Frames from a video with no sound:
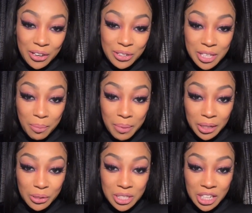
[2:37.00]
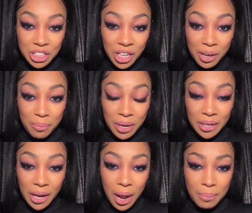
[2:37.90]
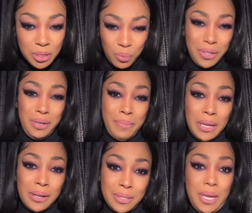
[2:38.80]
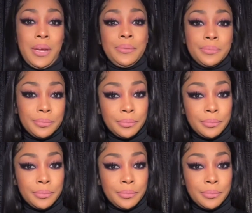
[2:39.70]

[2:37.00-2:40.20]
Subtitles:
You say Mello, stay checking me in the comments. What did Mello say?